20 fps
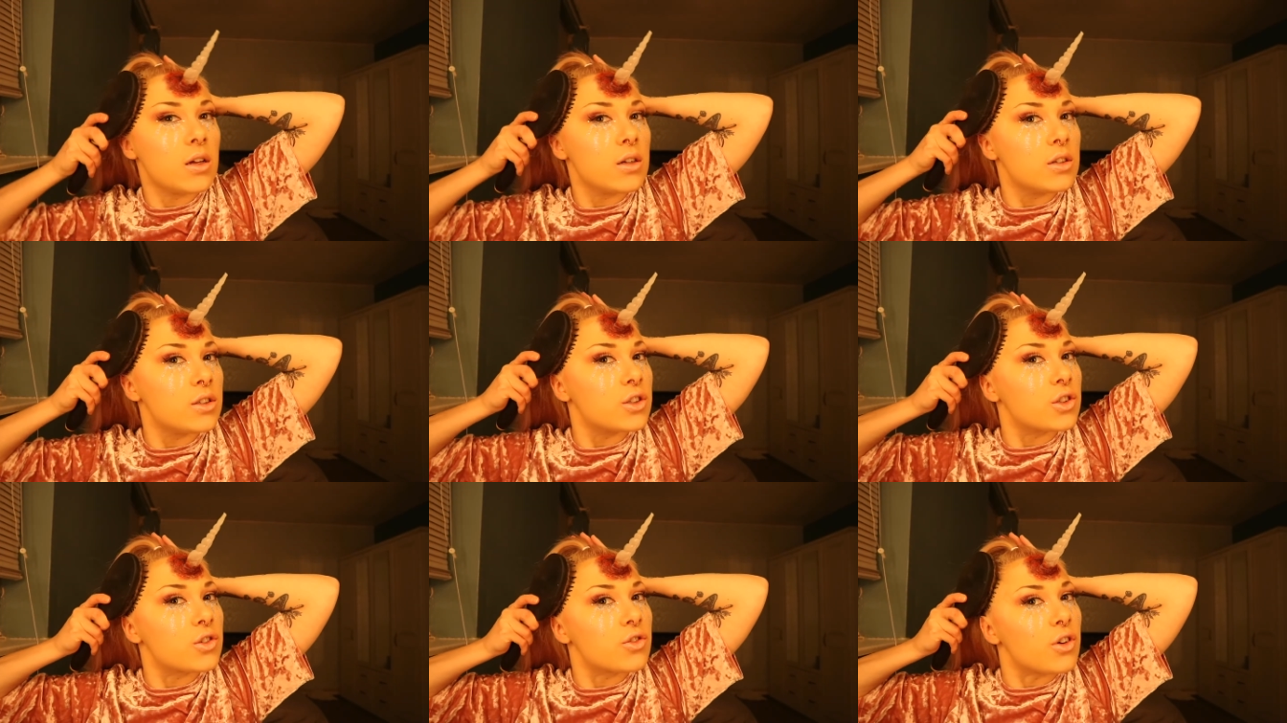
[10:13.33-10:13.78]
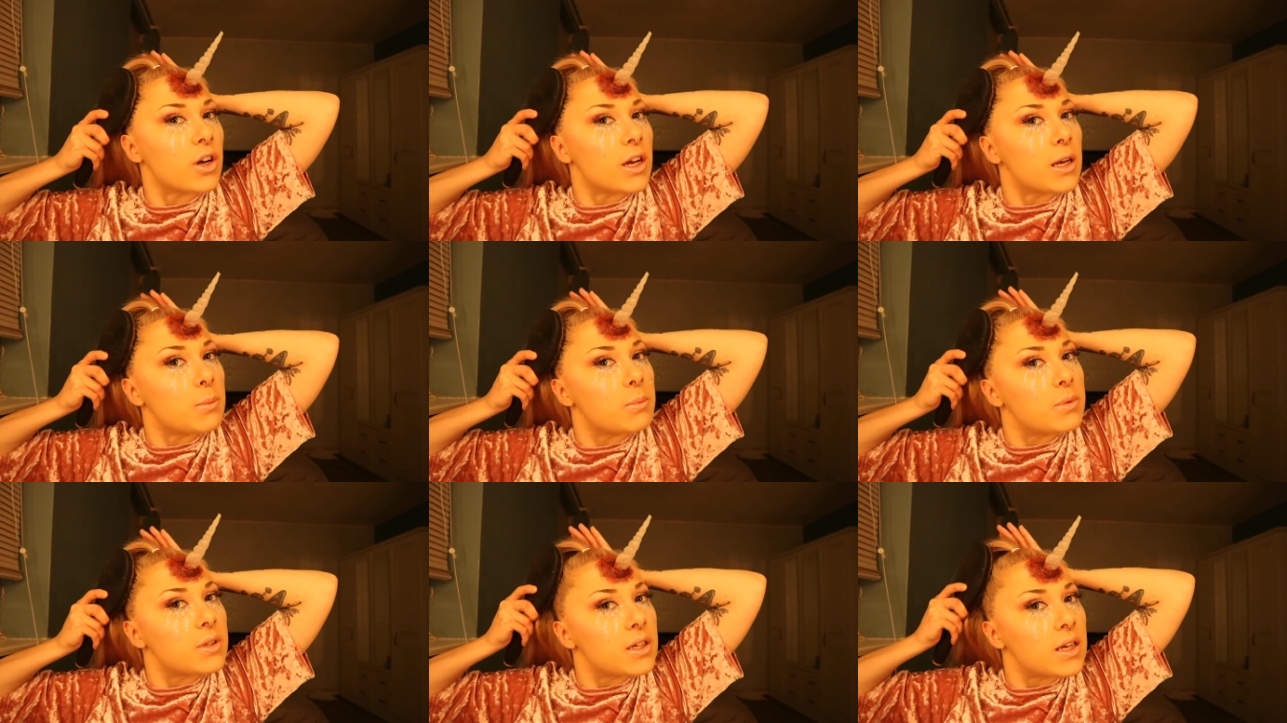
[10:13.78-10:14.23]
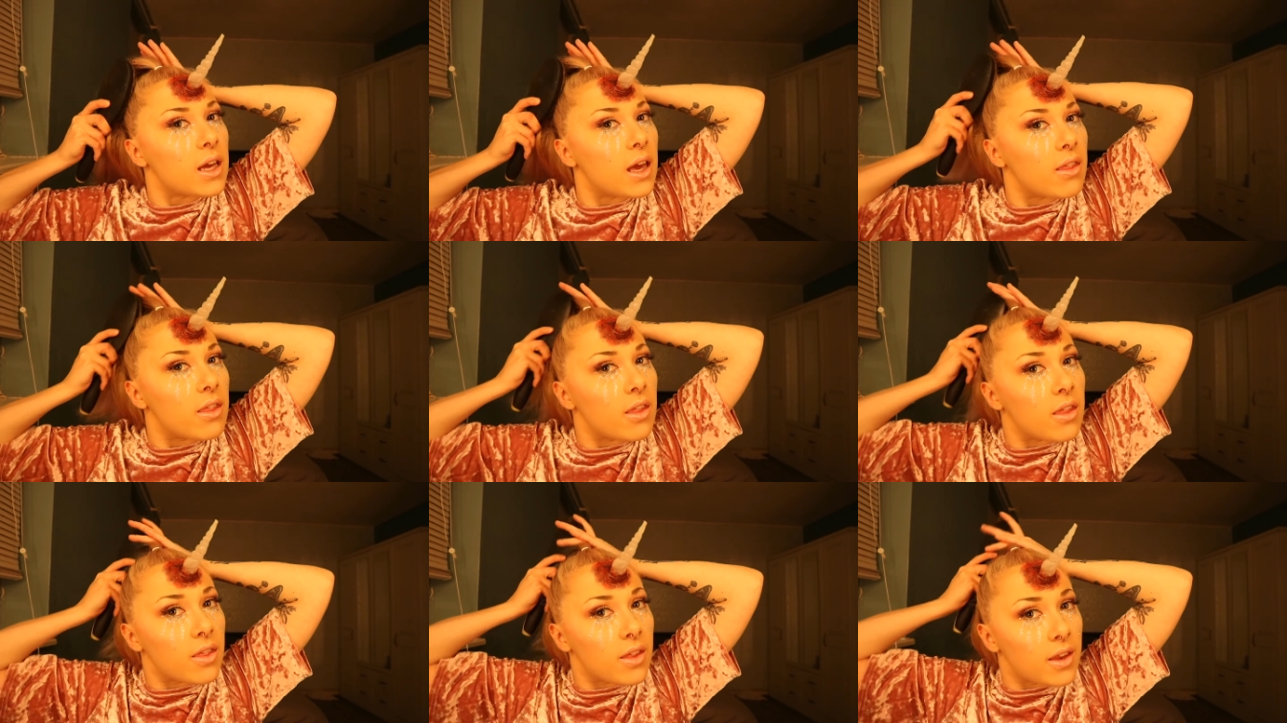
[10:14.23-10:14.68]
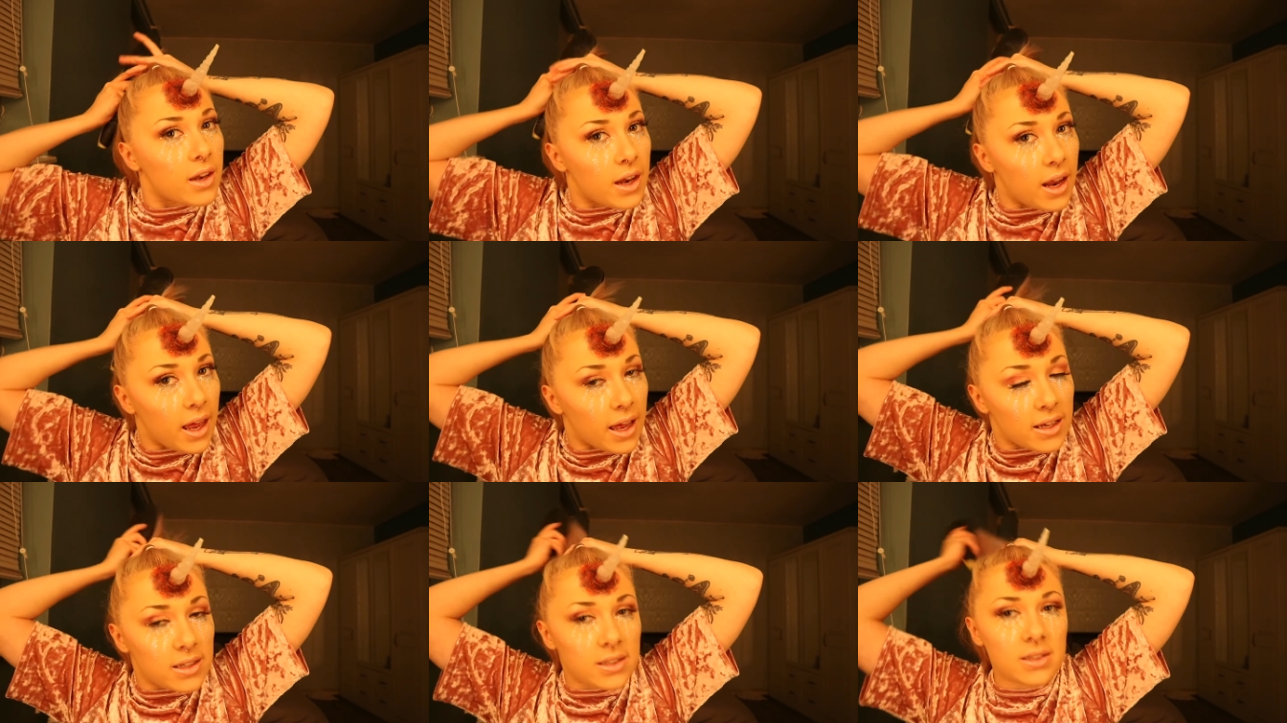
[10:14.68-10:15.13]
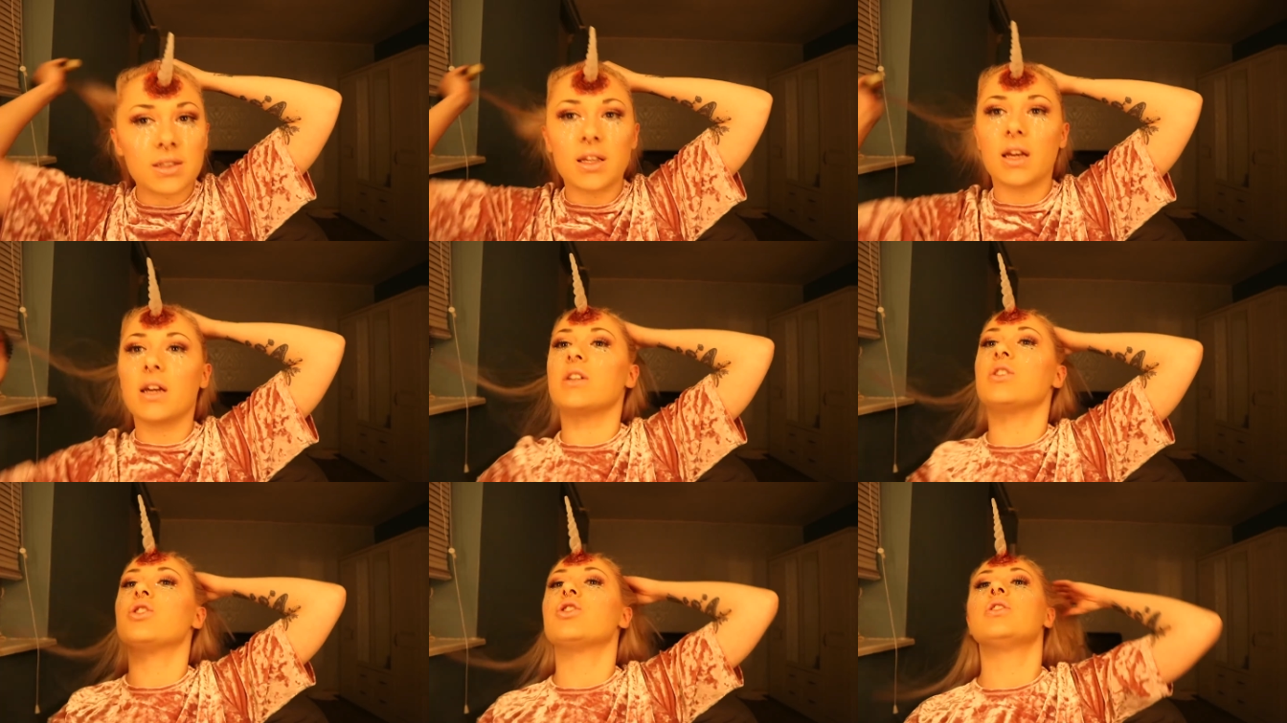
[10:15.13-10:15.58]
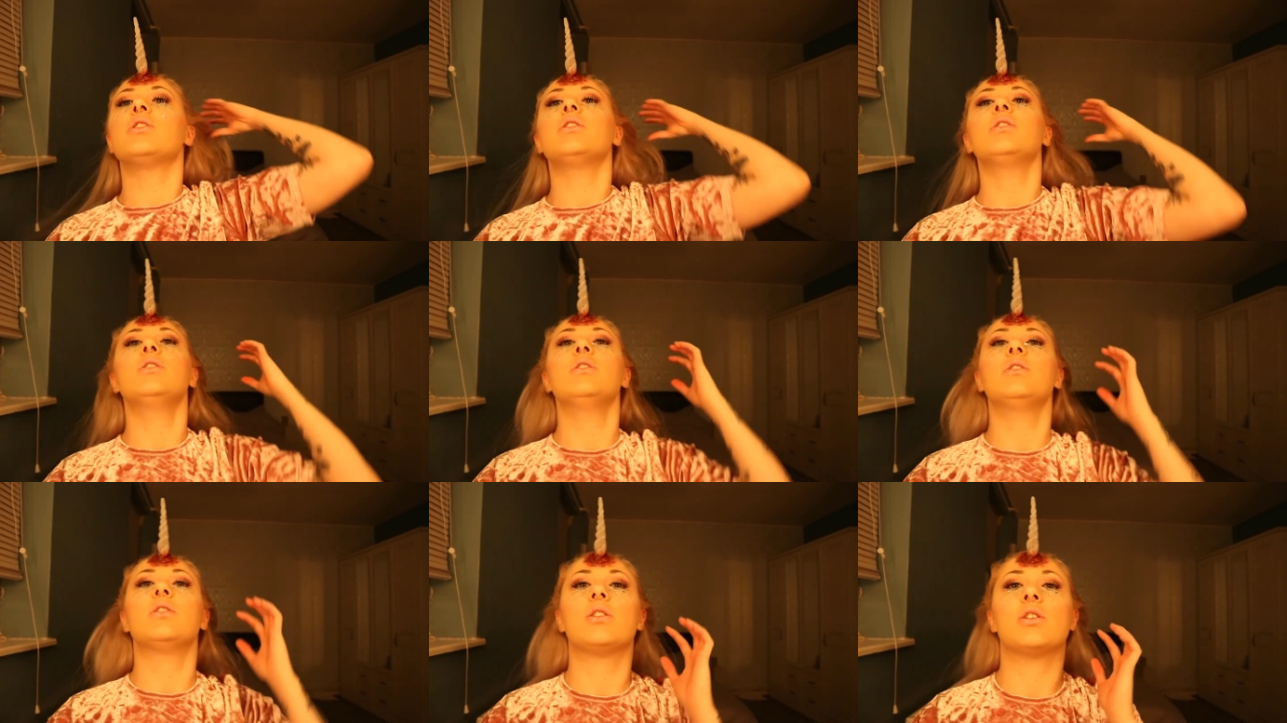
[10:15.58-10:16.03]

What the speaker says: scrape together the next section.